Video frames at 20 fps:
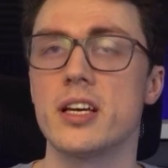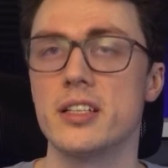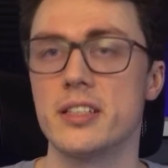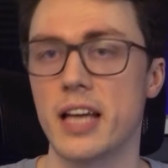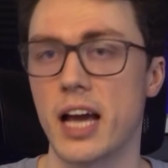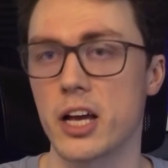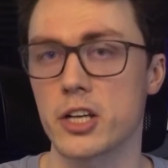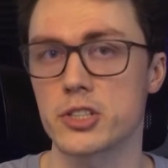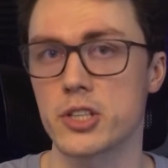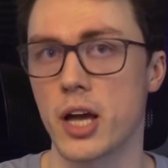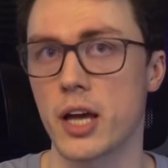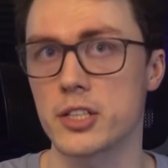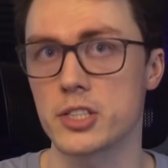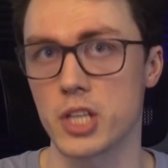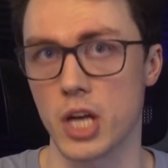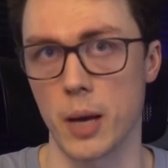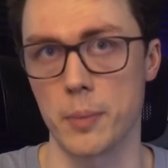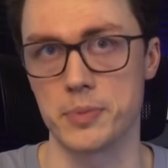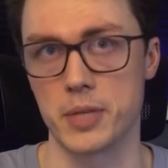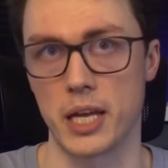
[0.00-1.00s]

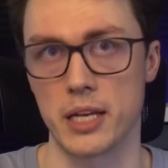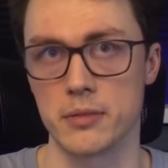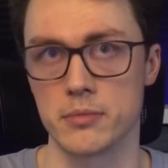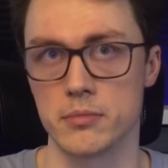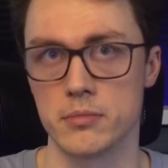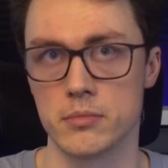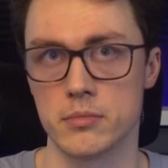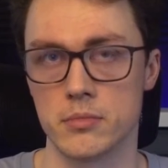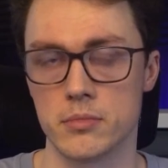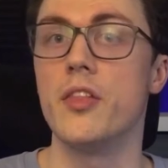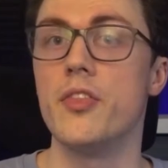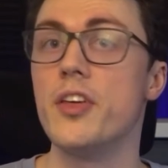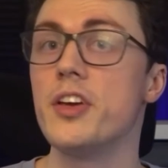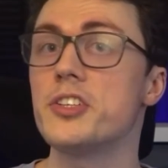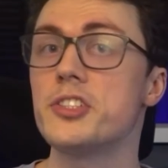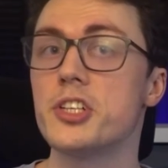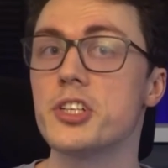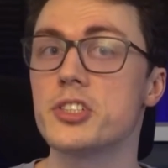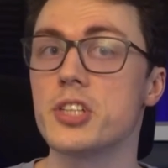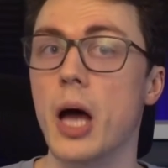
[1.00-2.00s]
update. This
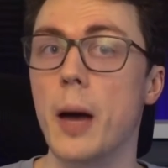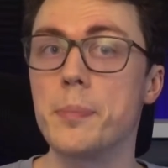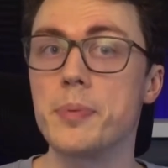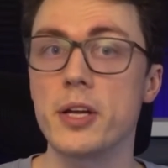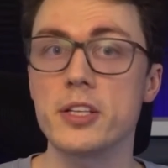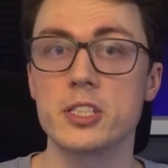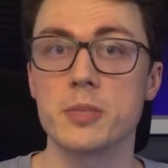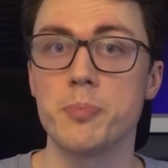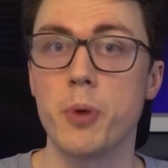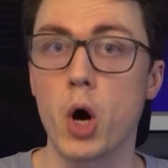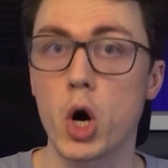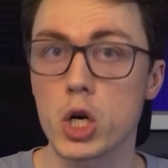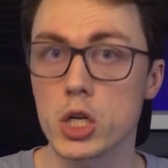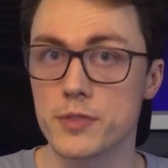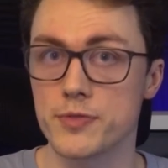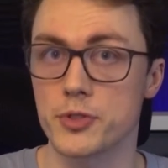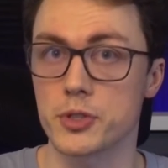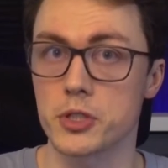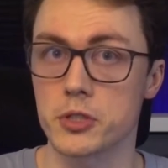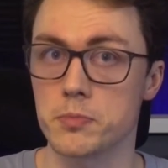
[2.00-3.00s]
just updates a part of
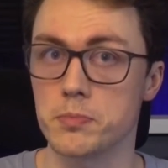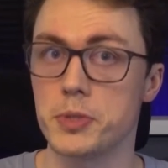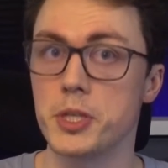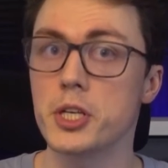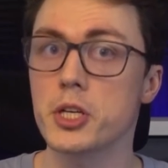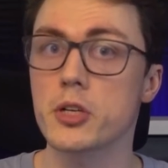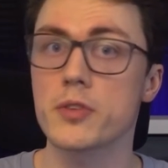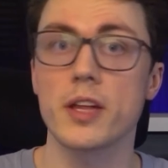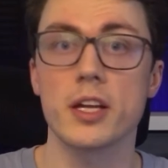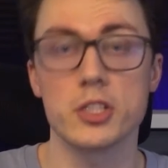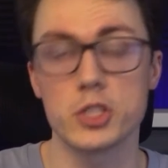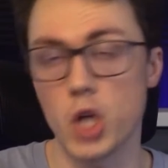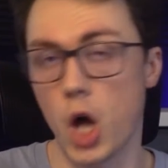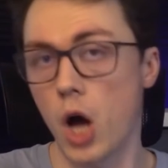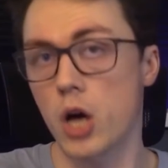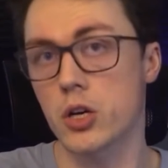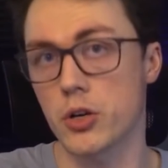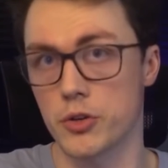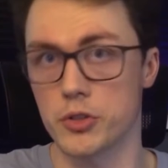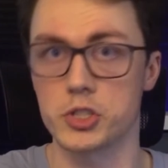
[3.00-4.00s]
your computer that
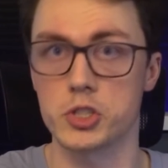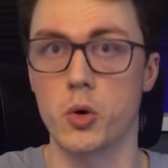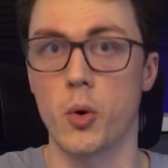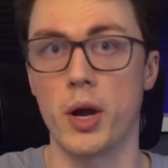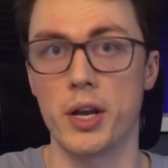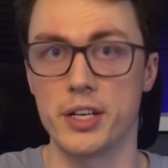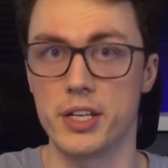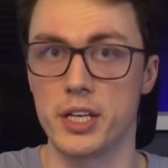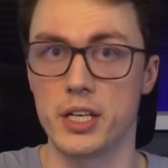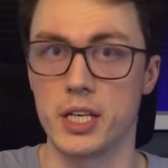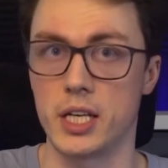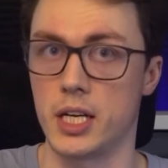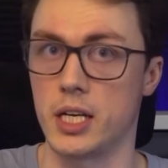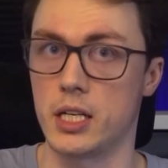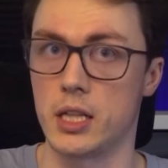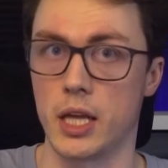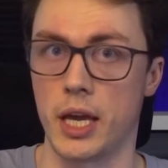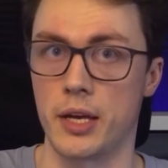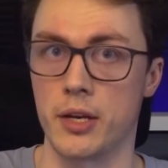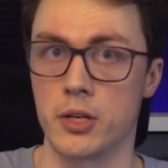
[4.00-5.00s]
Docker is going to need
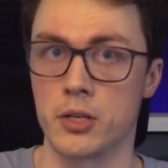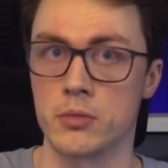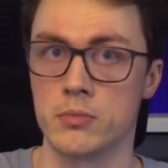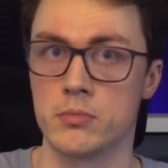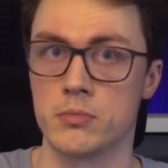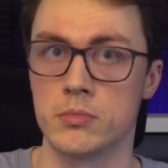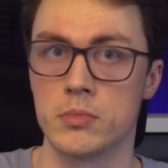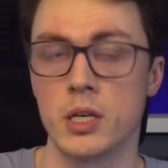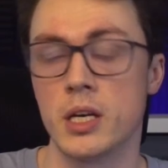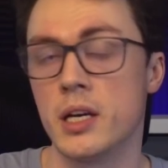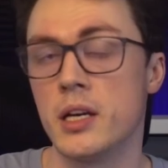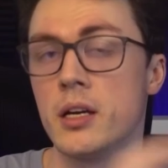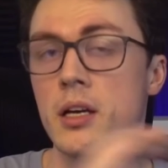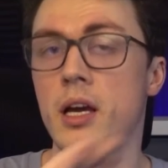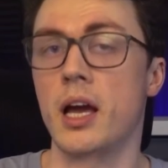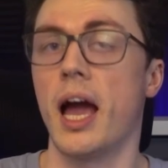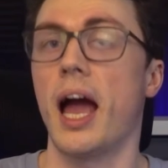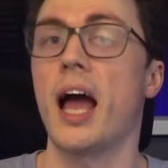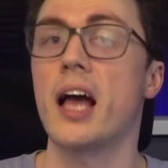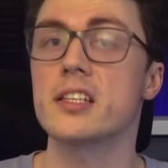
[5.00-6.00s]
later.
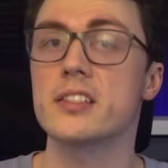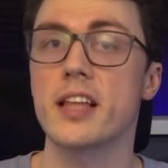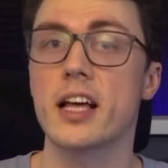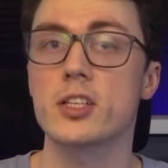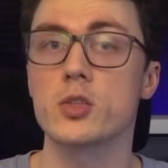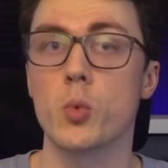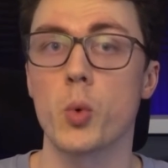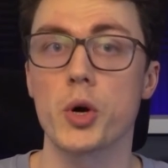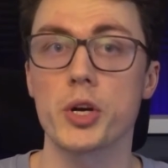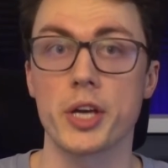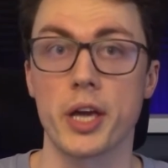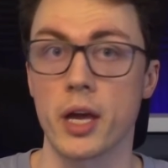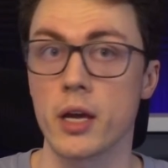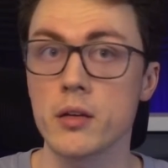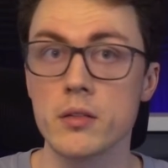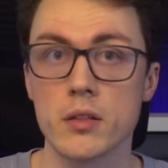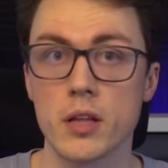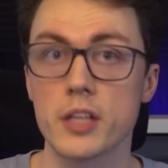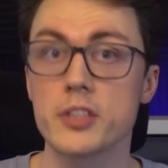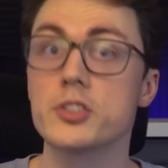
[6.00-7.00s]
As that's
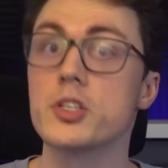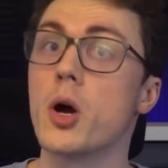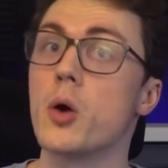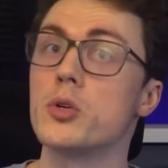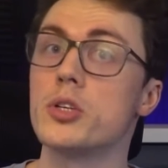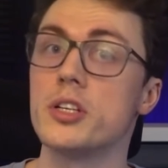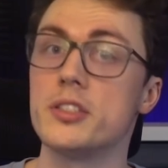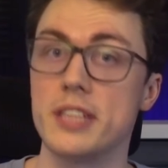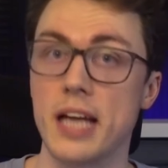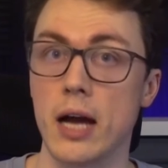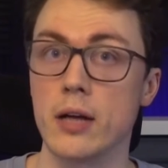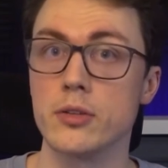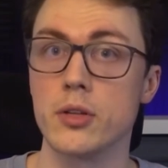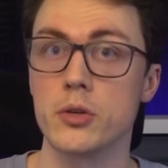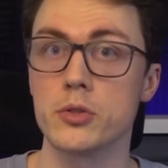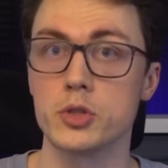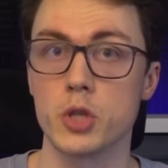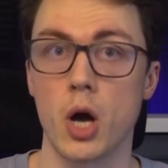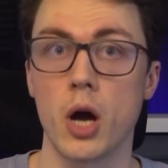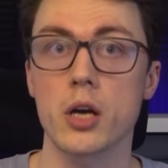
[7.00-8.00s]
working, let's go to
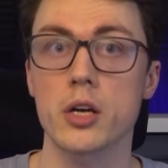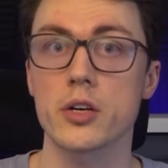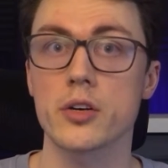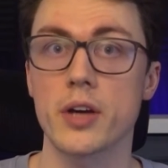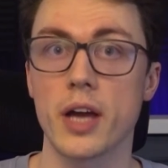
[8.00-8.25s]
download Docker